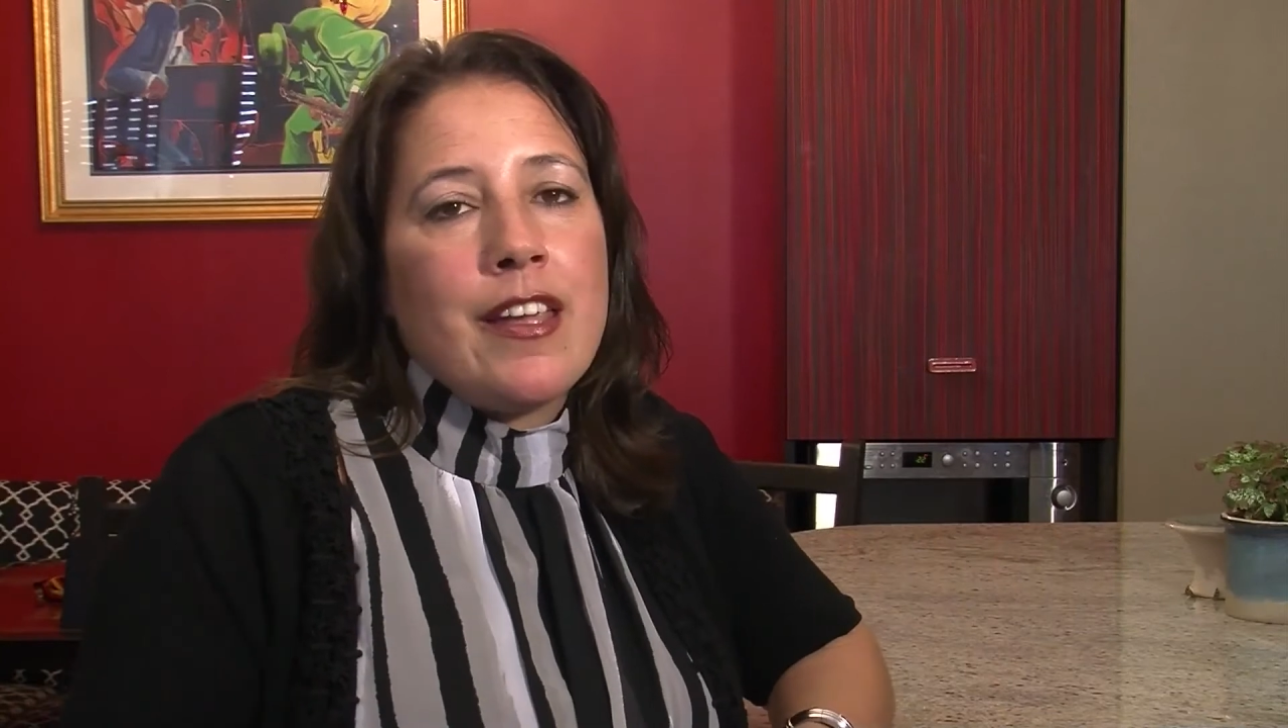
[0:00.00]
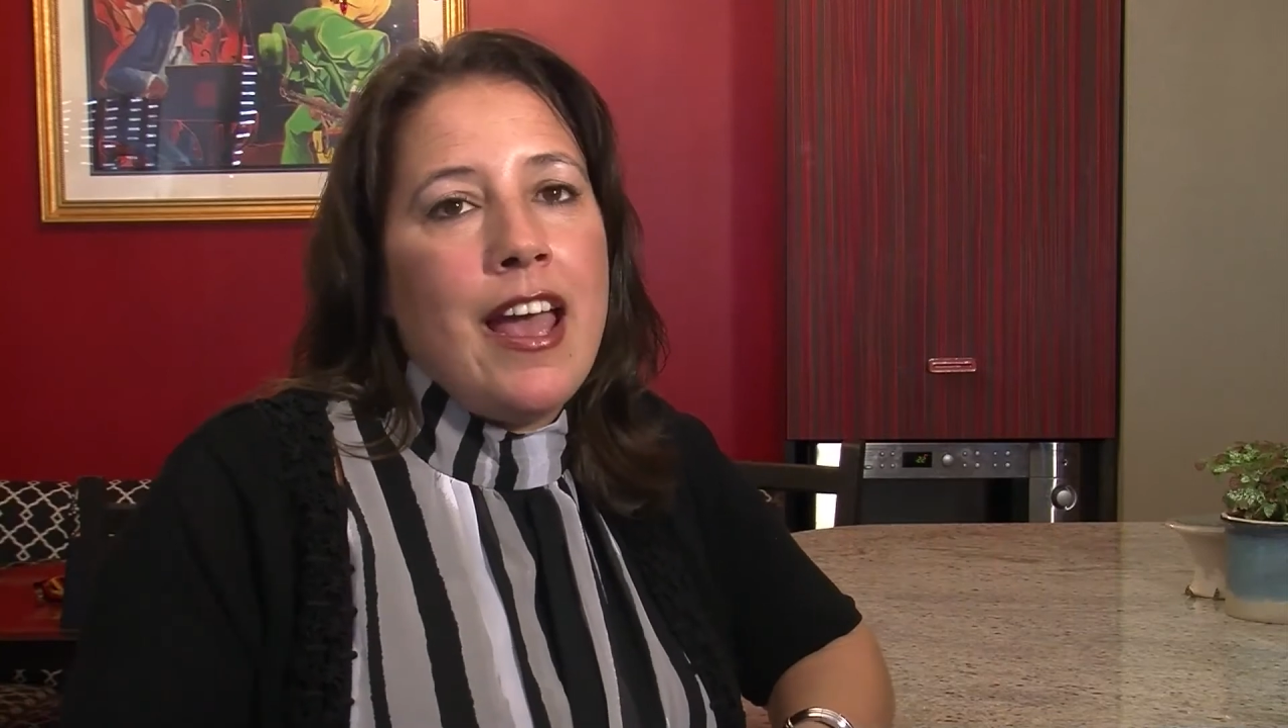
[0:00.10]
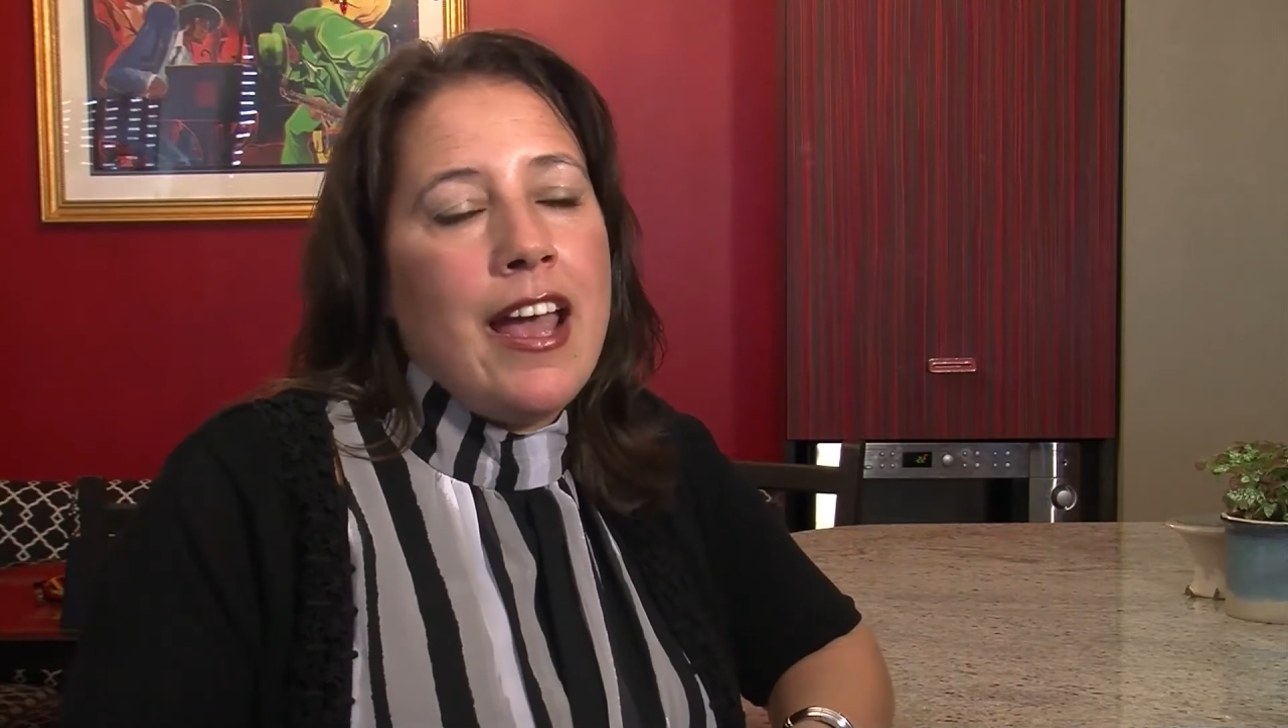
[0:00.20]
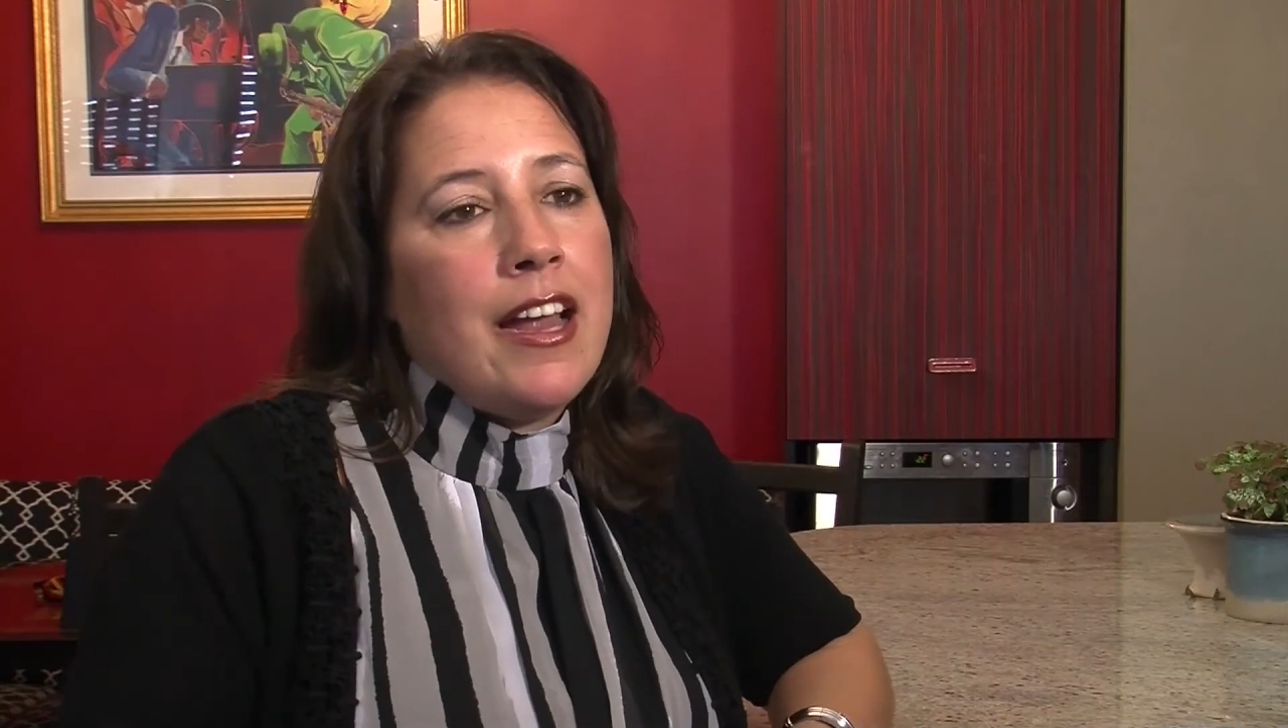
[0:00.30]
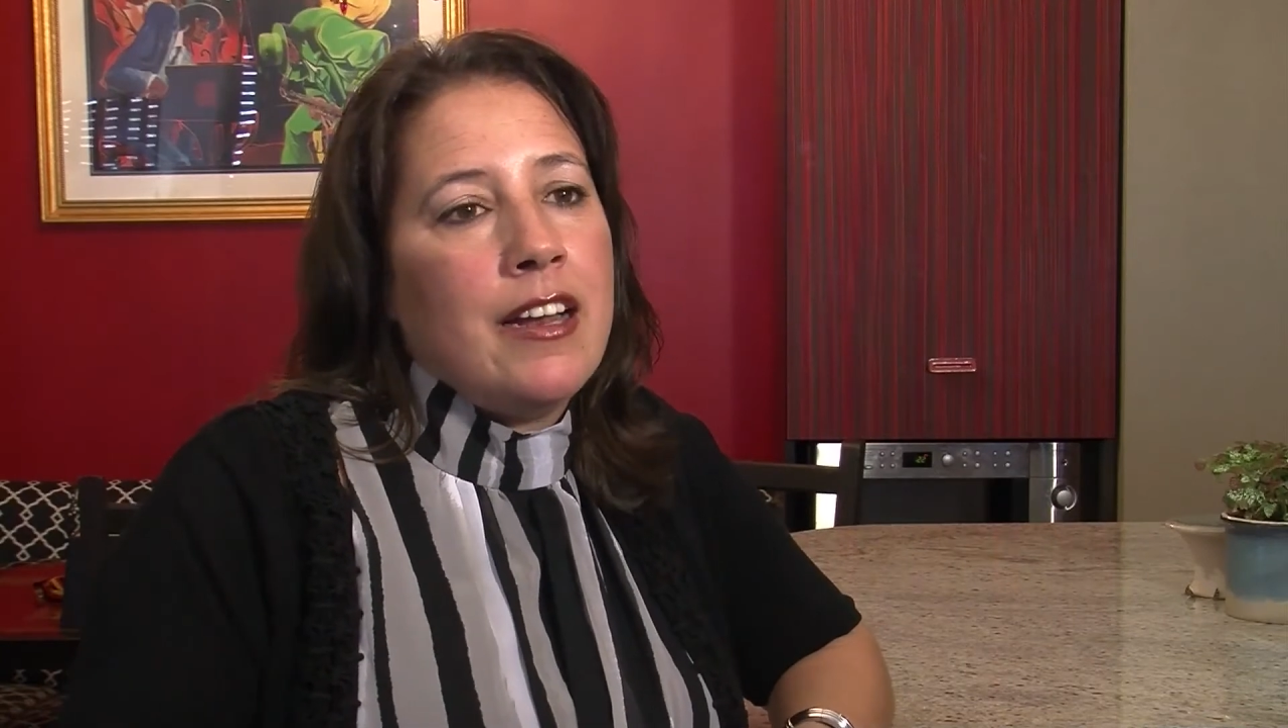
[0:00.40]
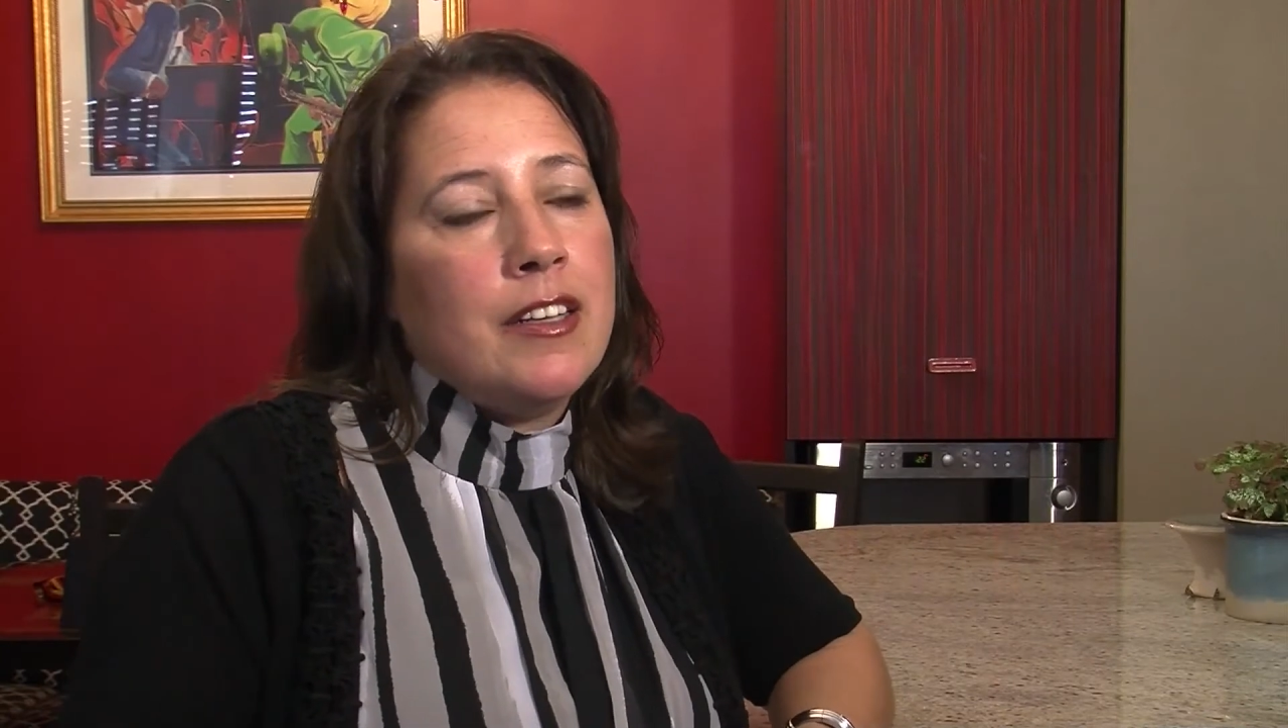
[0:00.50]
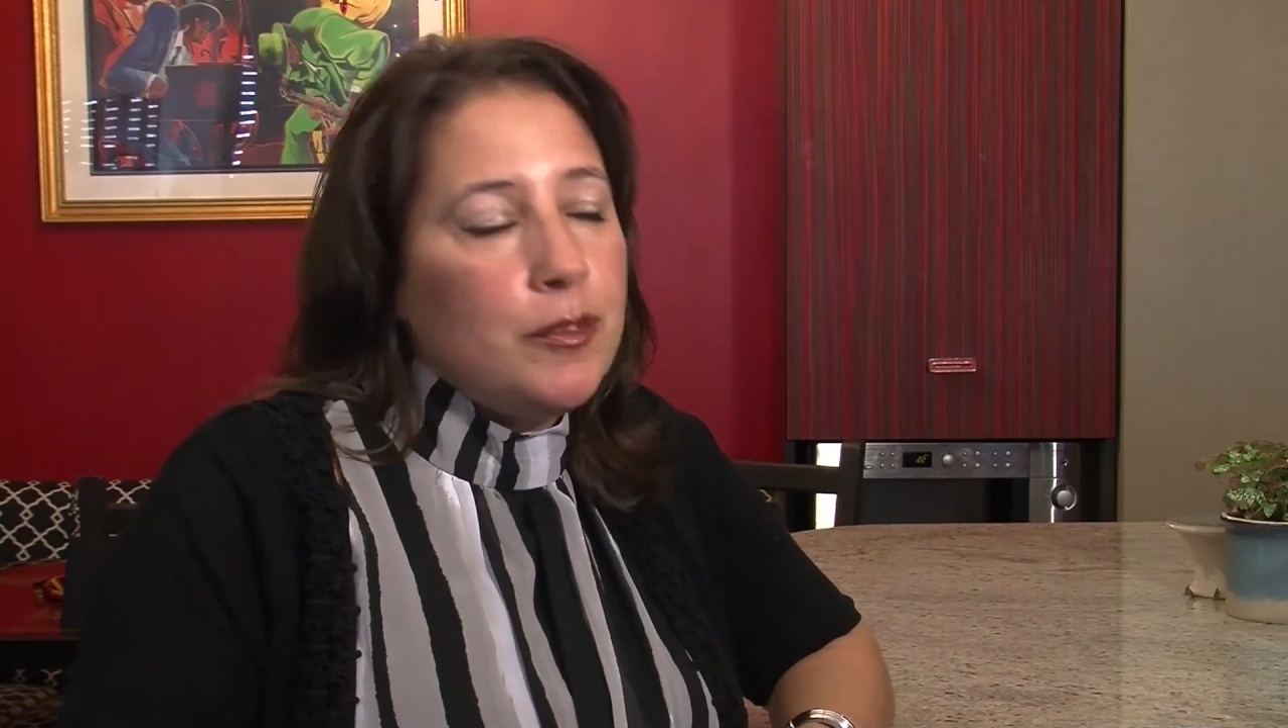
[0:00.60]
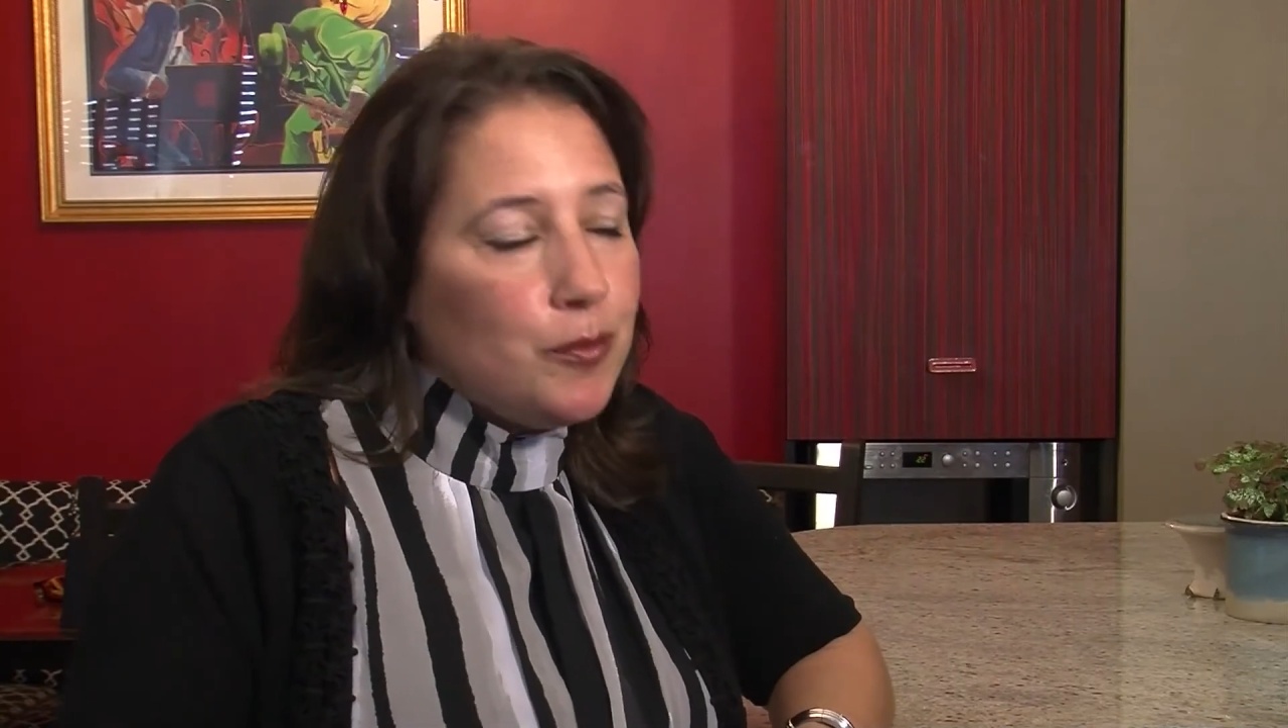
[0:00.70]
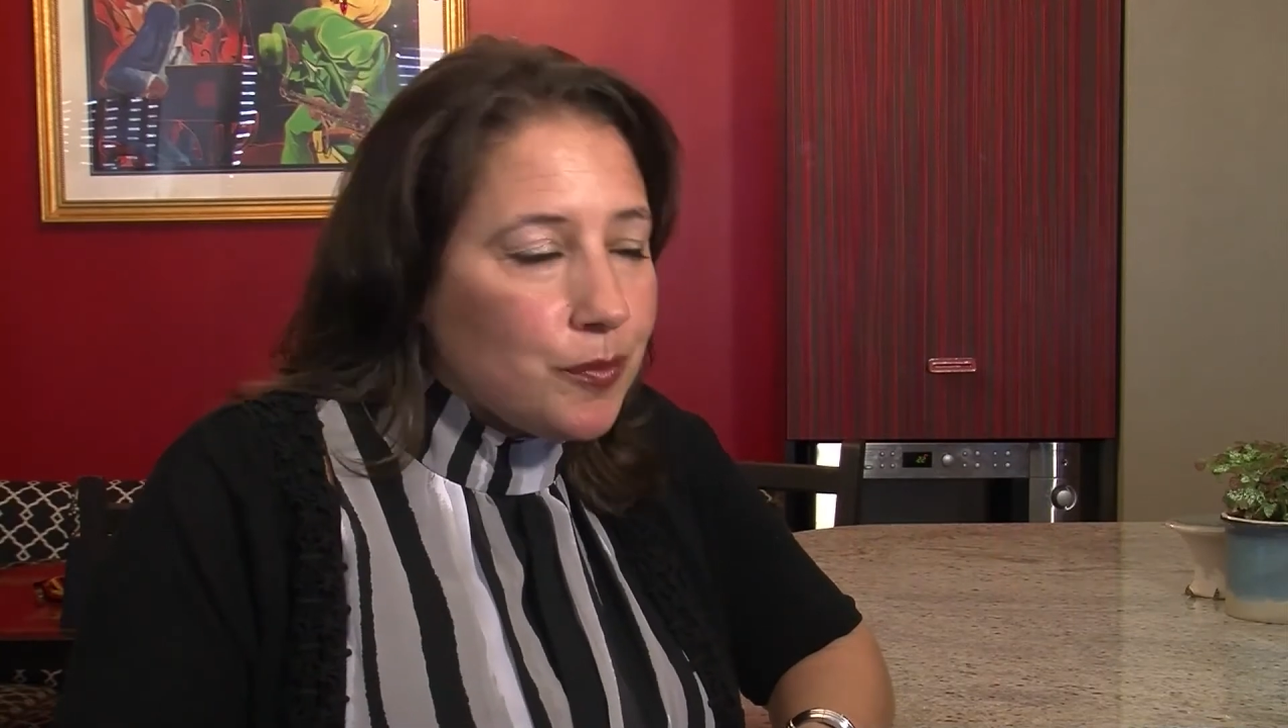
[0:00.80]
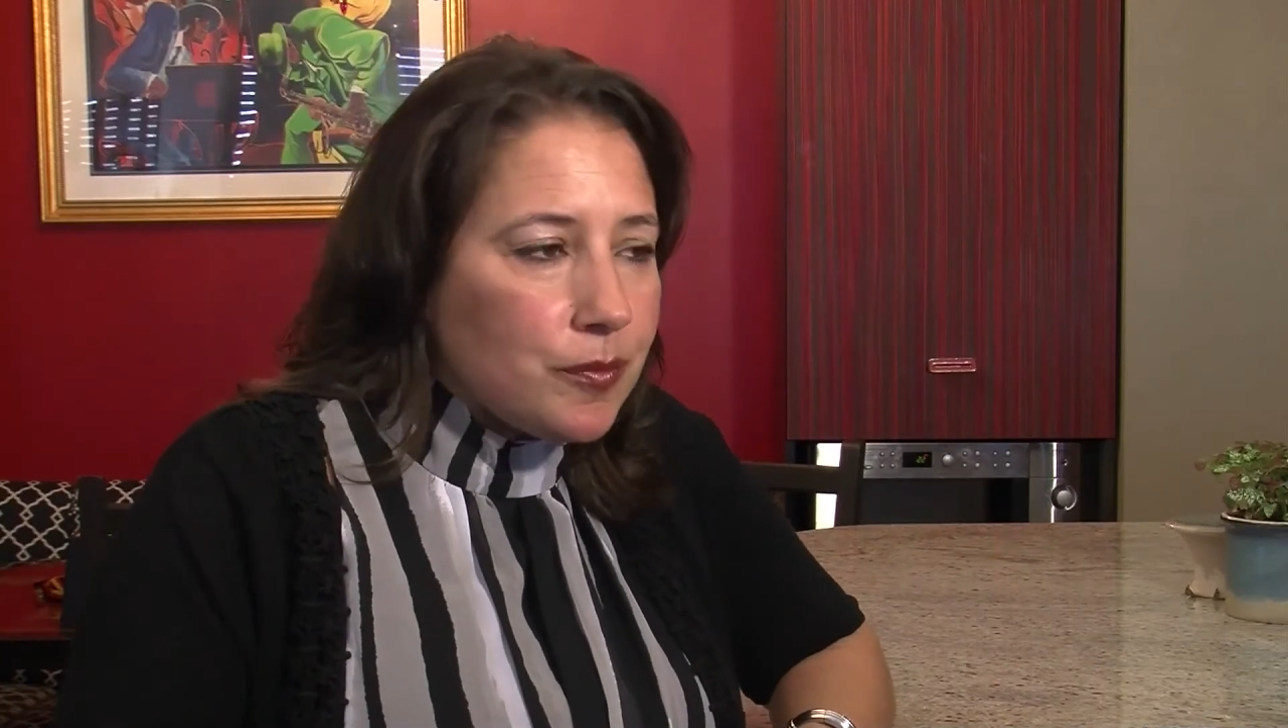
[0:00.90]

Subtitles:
And